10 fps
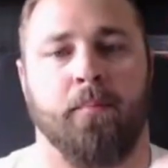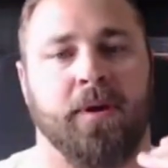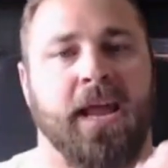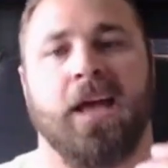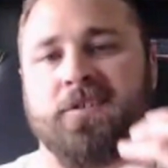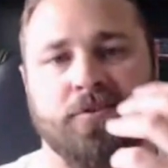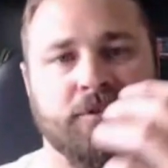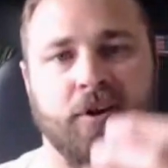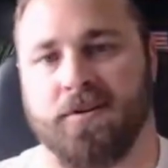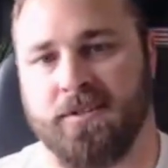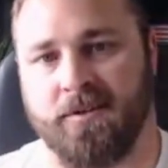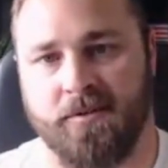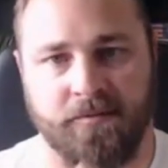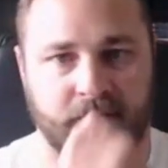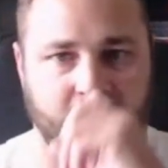But as you start
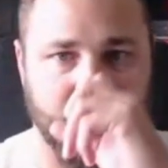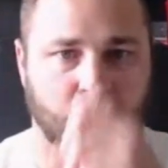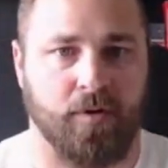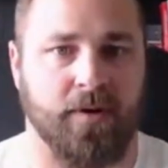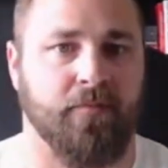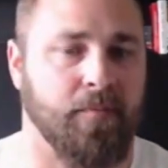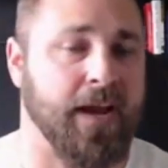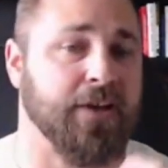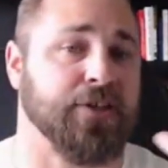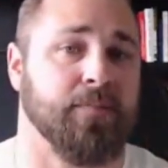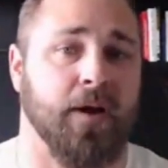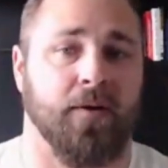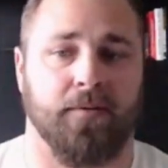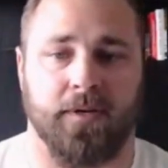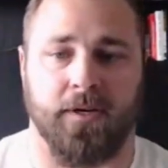to find more information
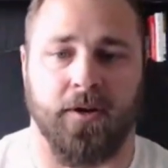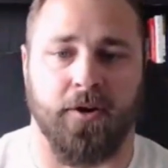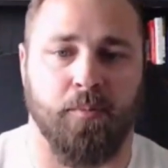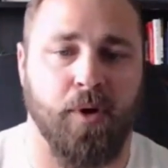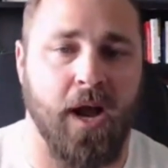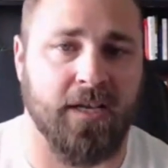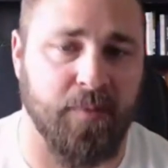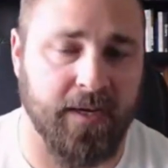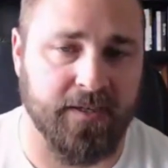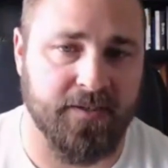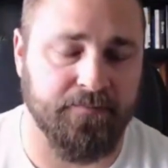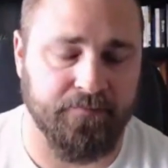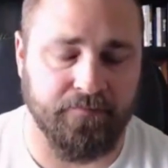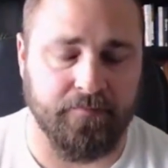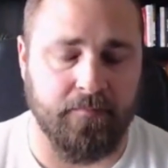about, you know, your prospects,
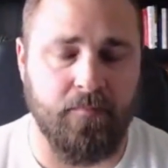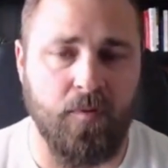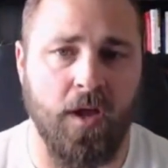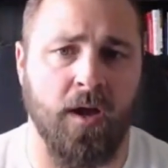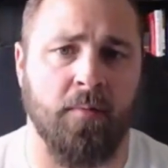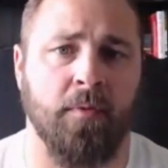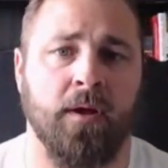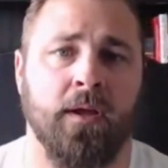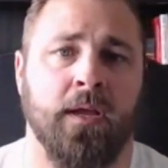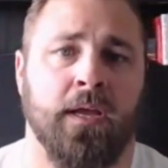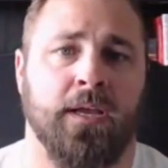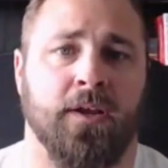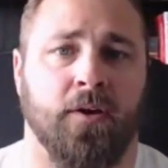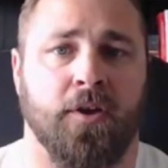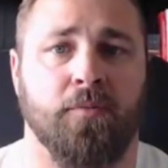um,
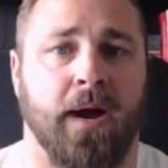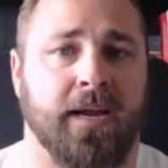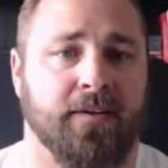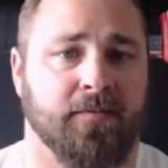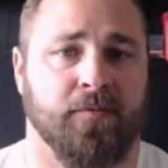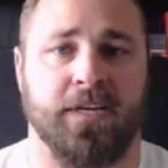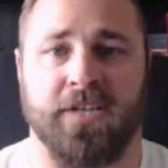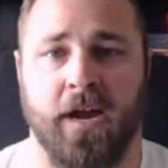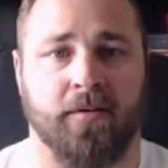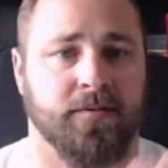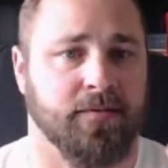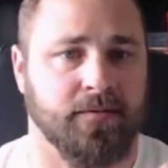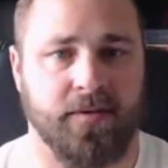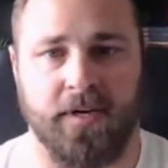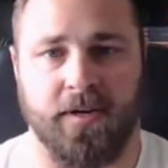you know, you might reach out
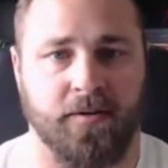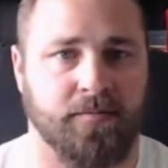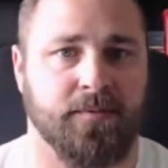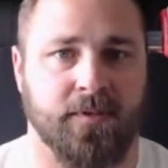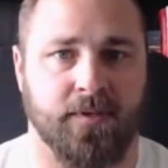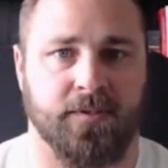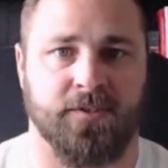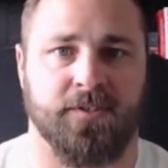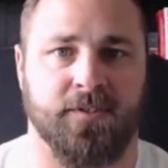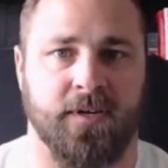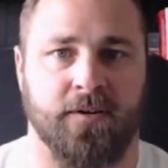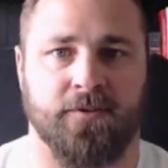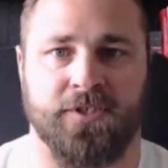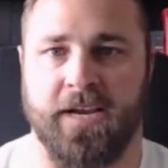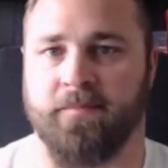and, you know, you
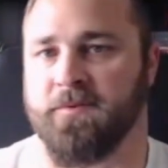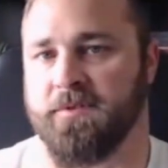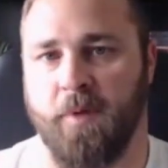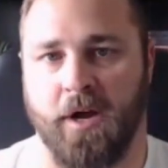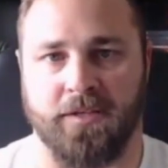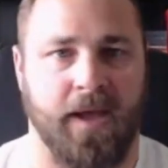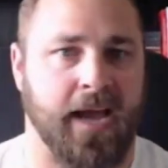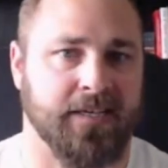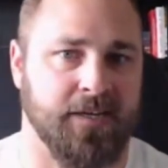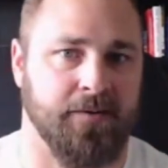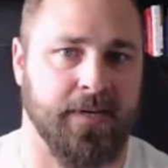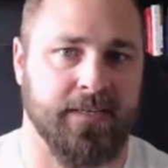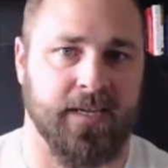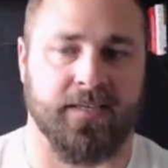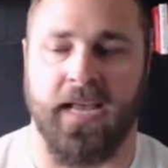know, James responds back to you and
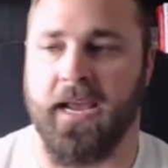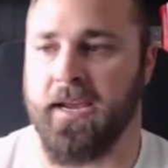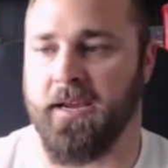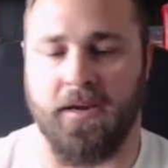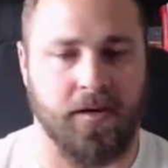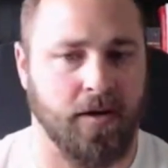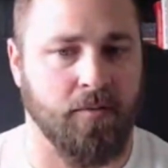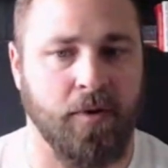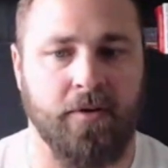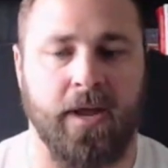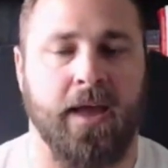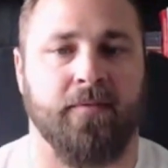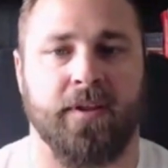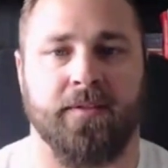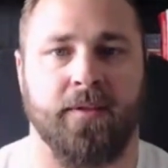he says, Hey, know, we don't
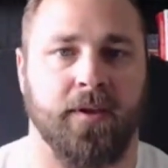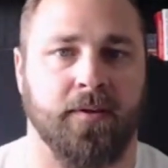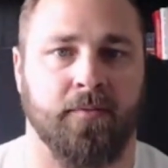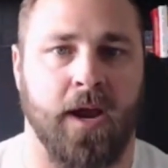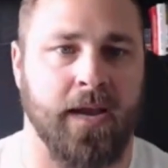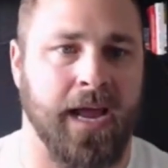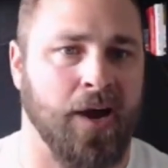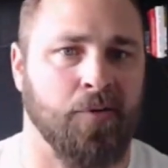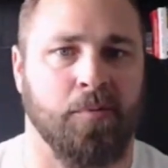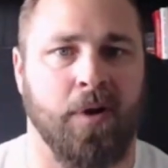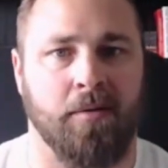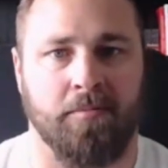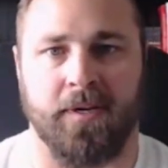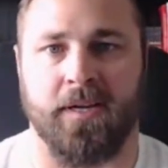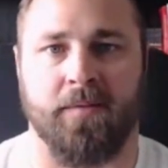have anything right now. We're
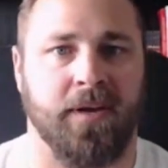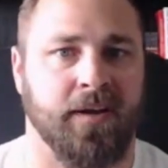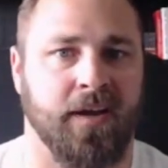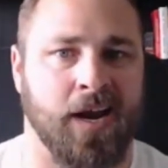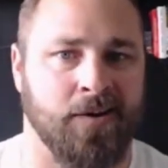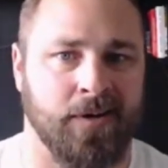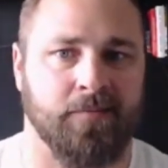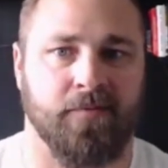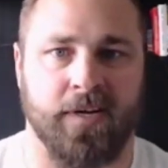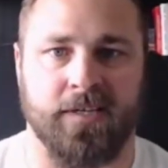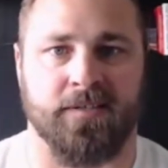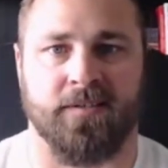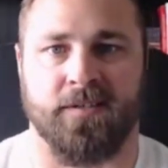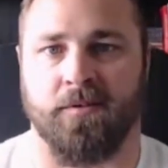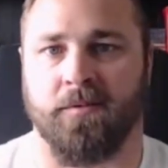probably going to be on a hiring freeze
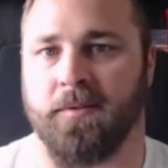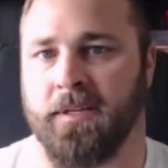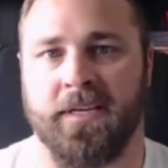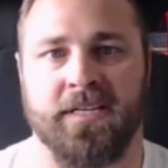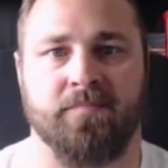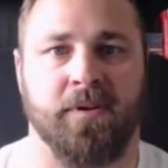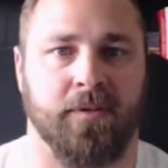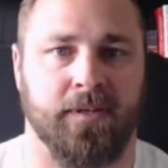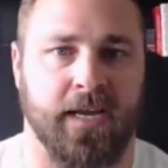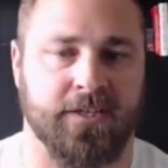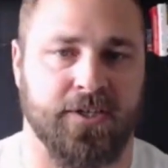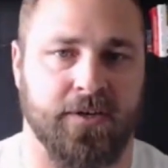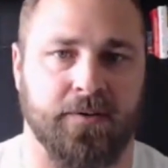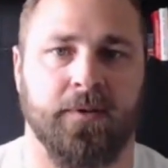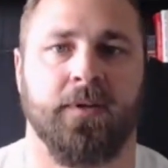until at least middle of next
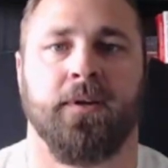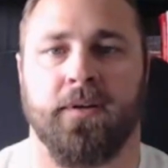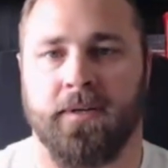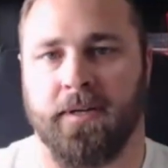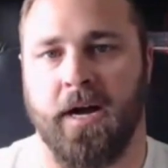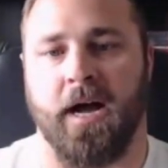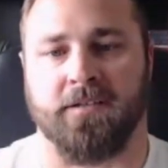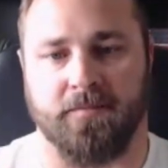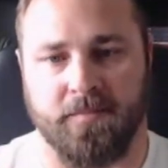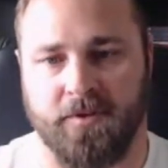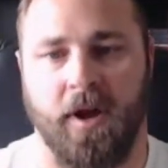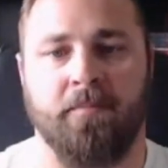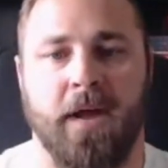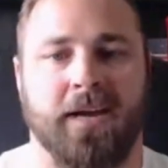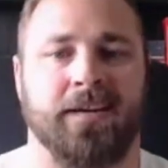year. Awesome. So
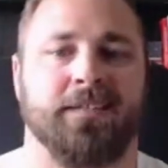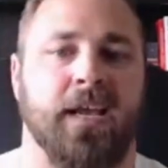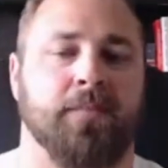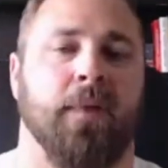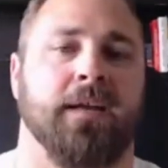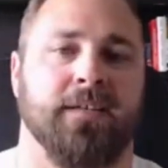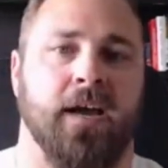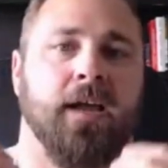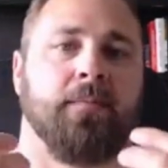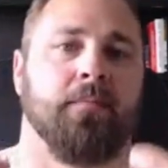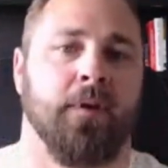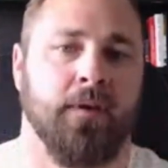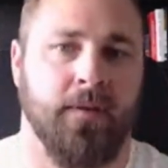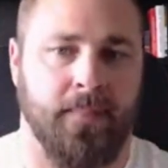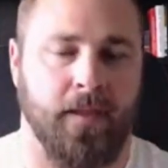I'm not going to take my time
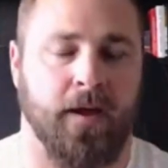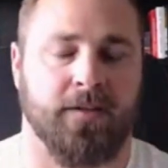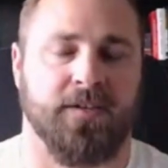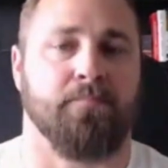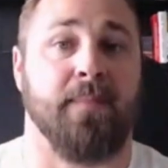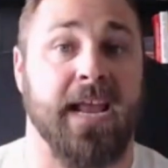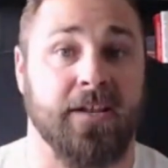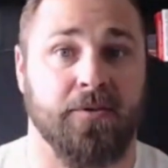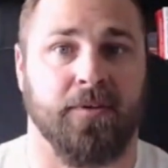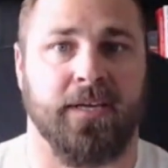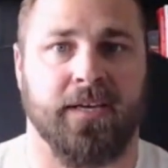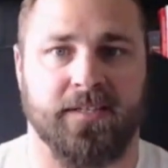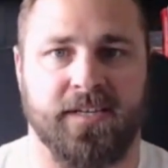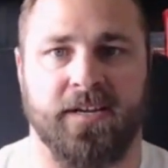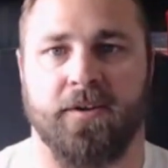uh, to manually
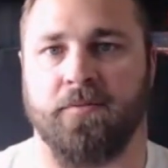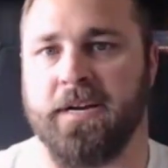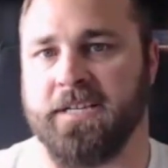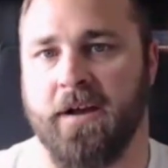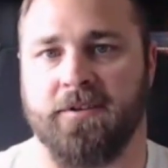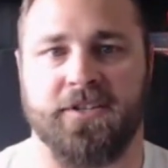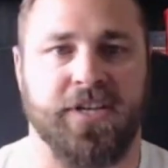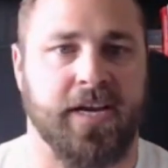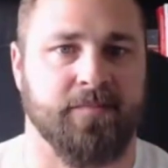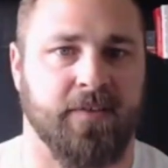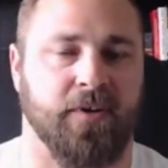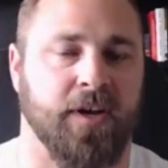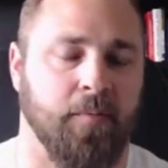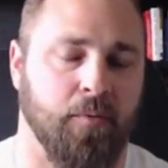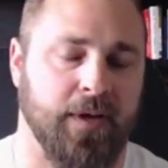continue to reach out to James every
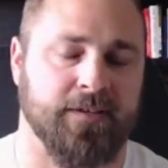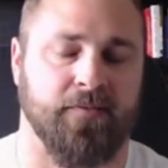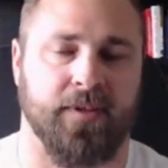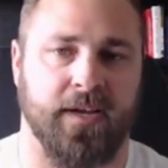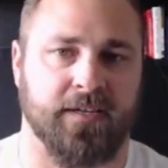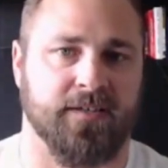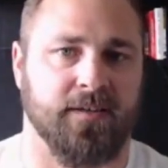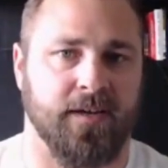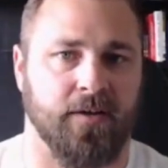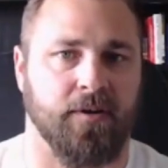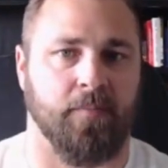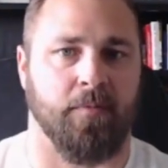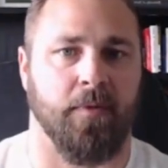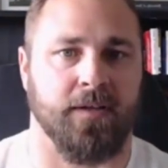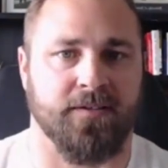couple weeks over the next, you know,
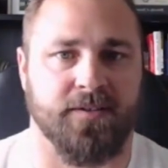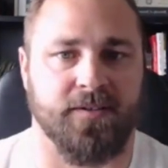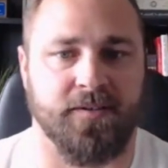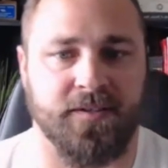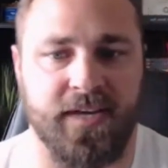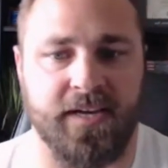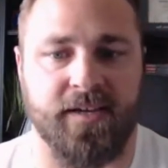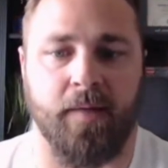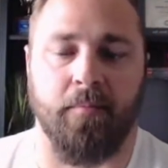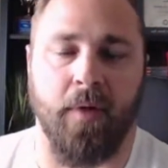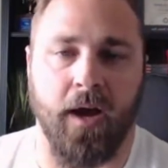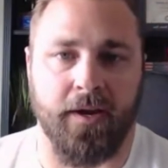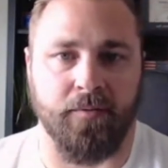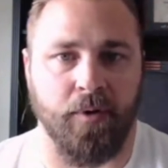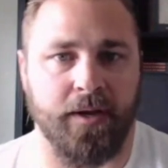couple months to stay top of
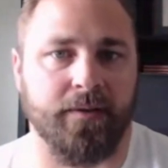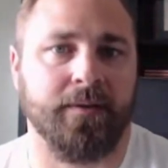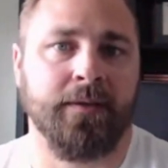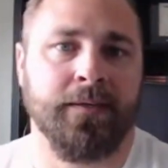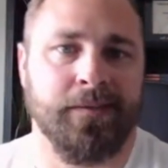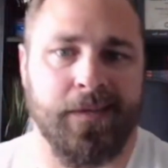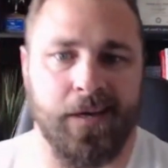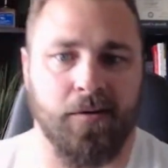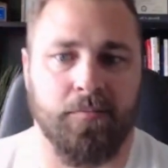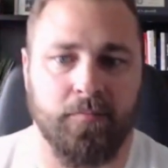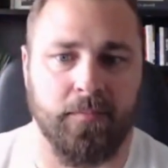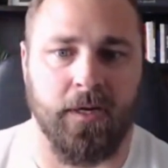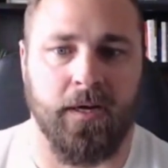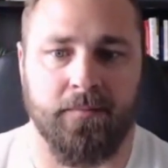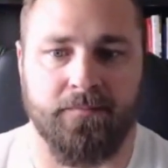mind when you know,
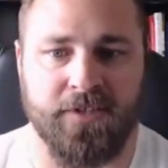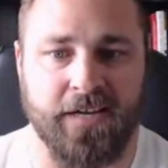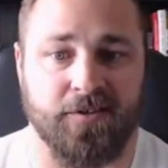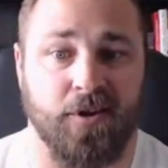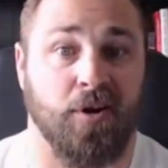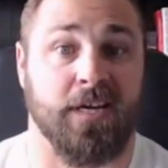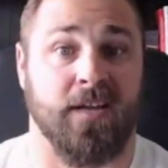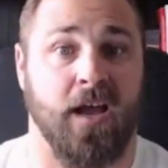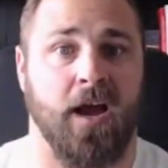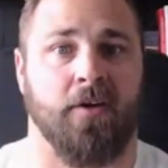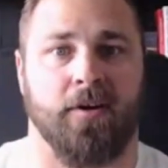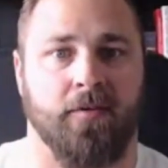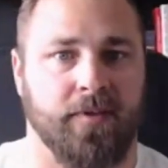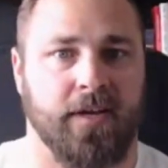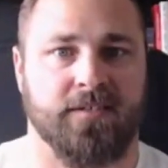uh, chances are he's not hiring
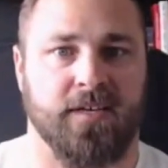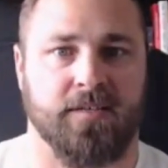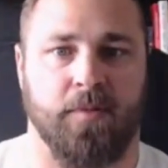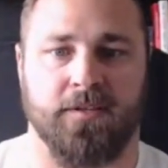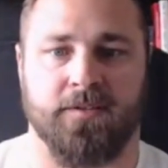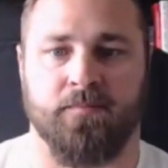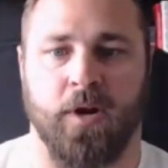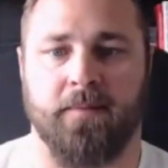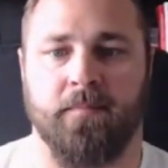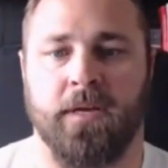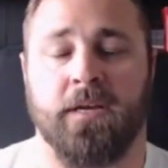over the next six months, right?